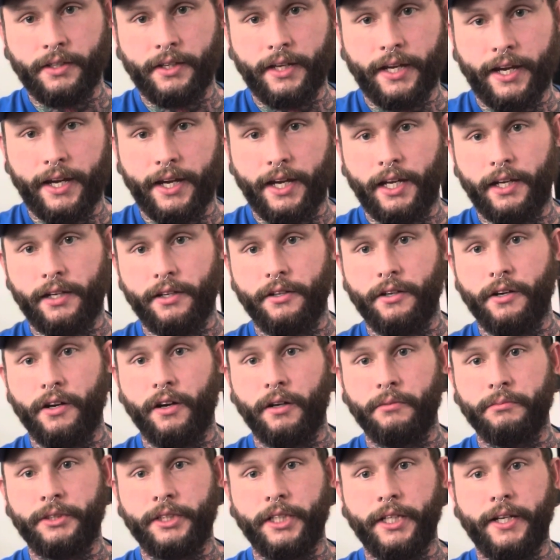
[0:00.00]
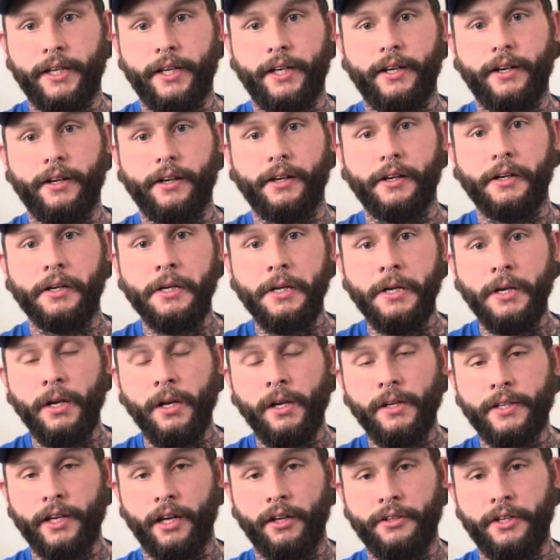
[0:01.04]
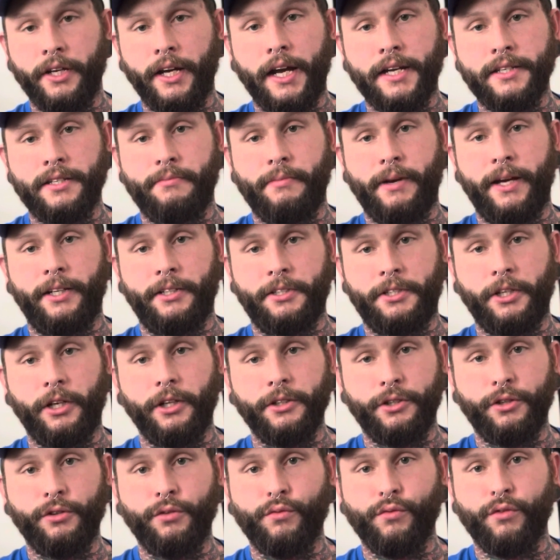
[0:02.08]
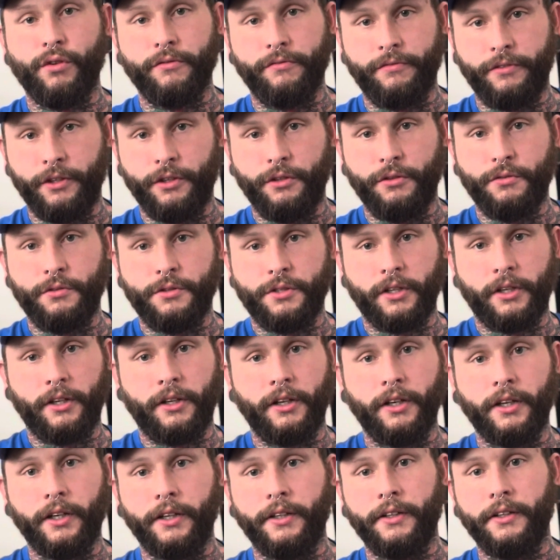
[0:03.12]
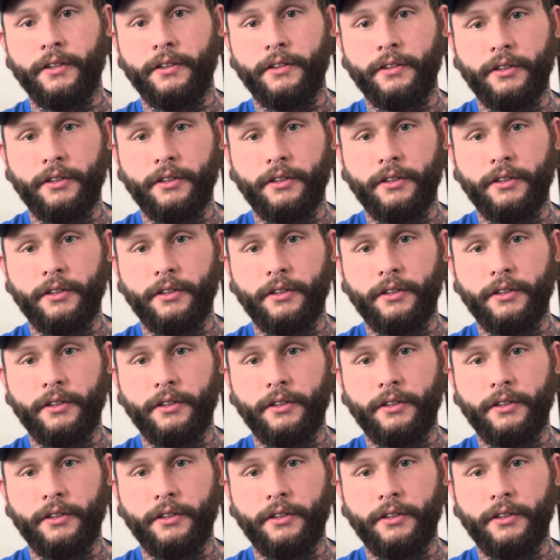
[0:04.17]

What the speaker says: and, I'm sitting here telling you guys I'm about to start doing reviews on,